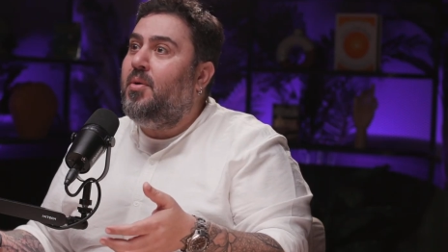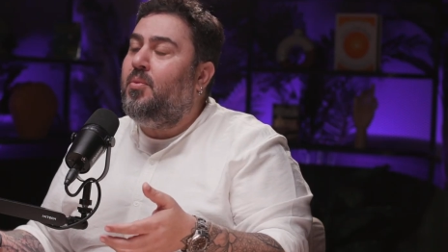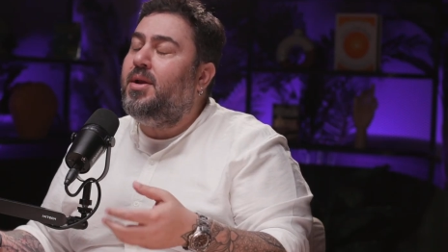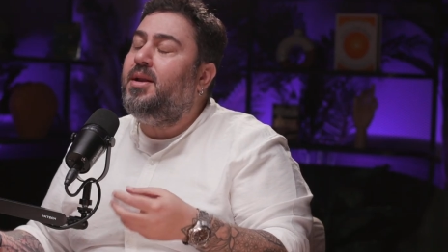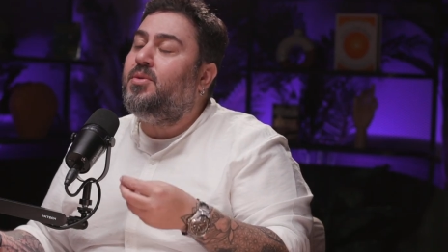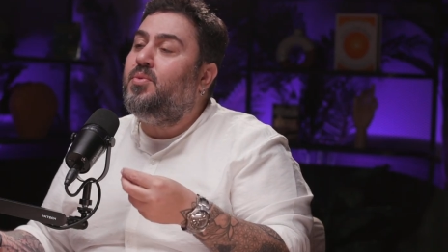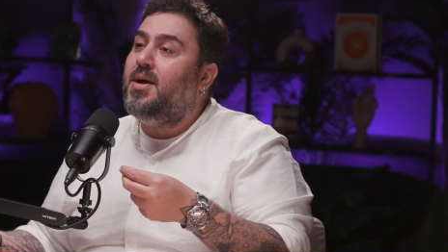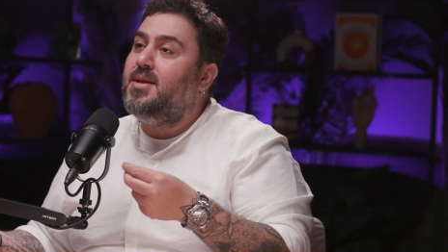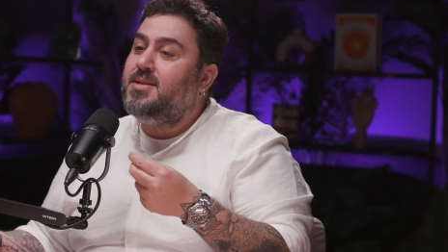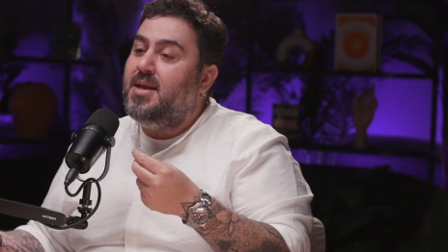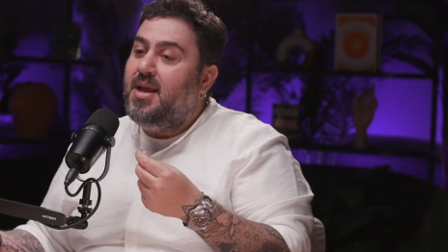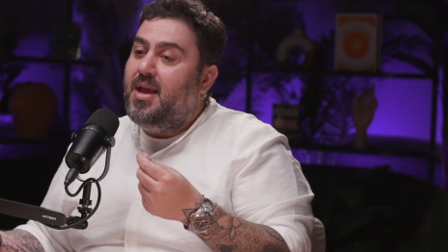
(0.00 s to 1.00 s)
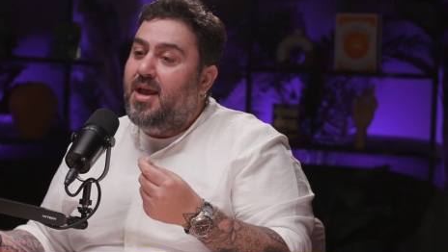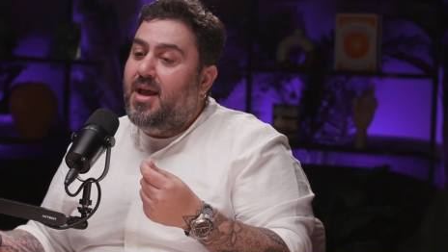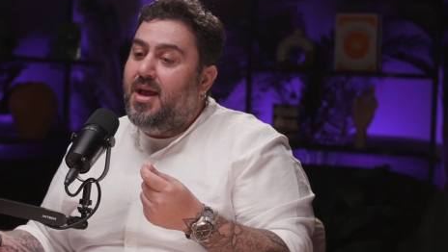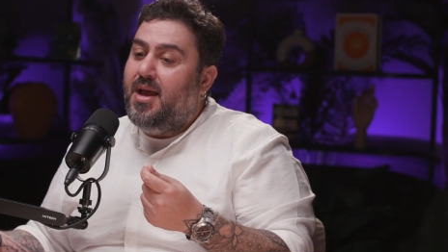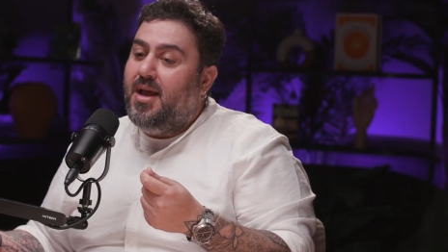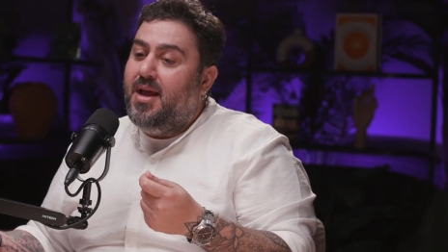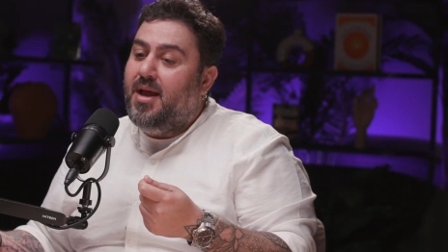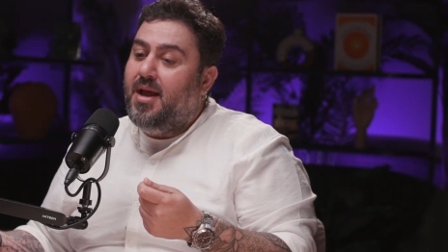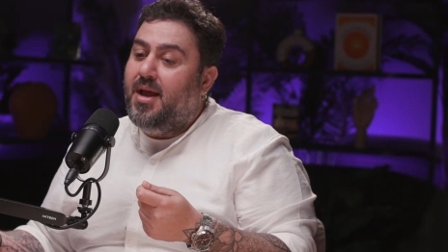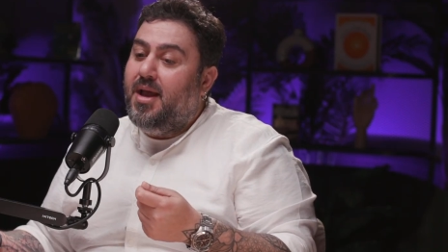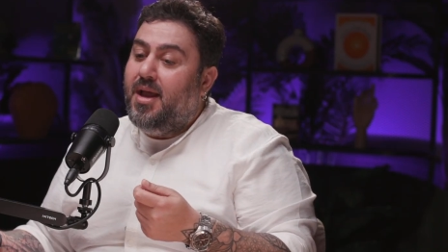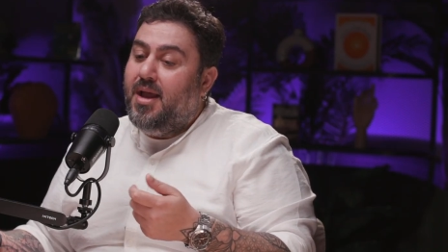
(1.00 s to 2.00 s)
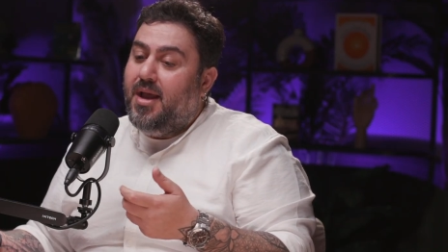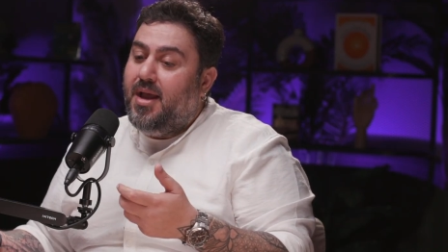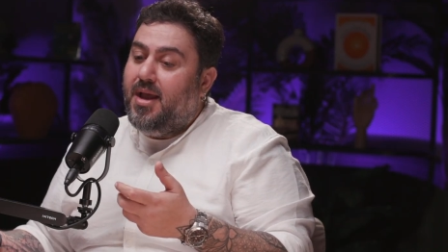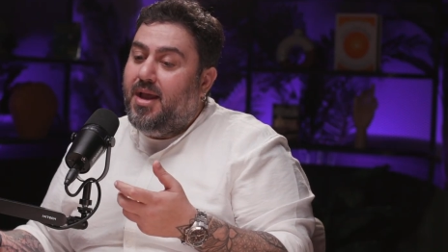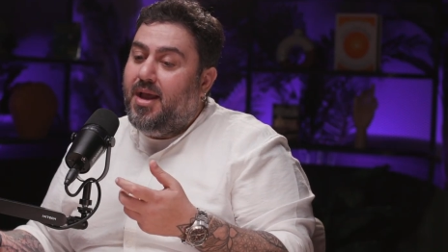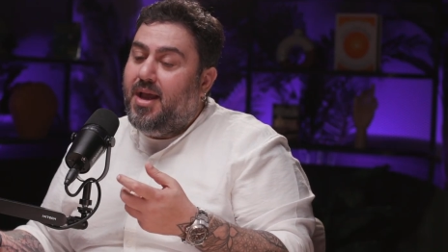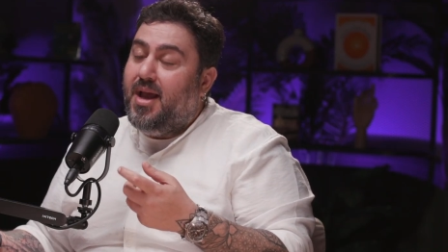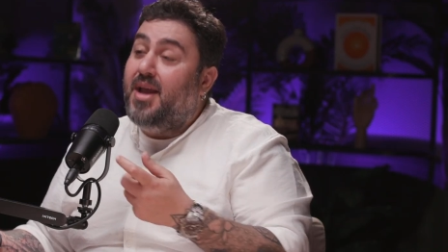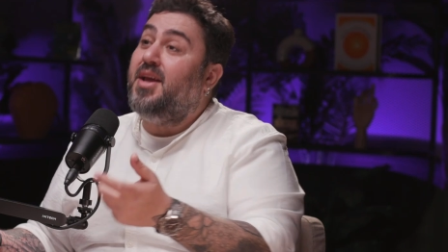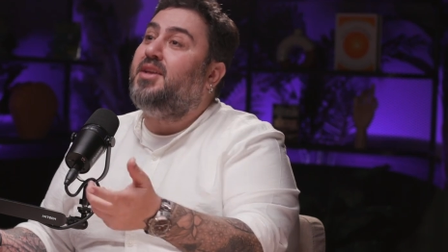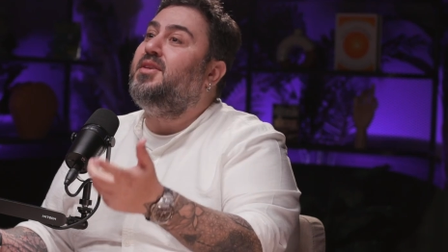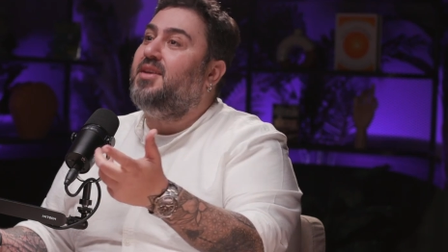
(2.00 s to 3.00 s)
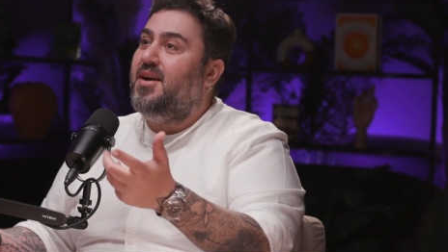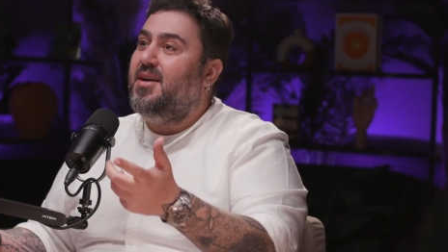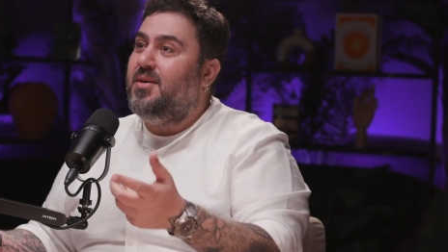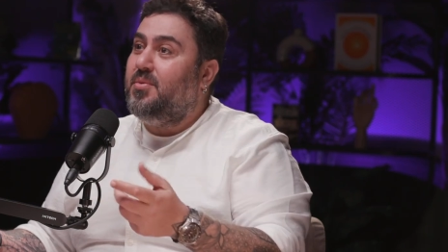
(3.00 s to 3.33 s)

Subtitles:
when it was an idea.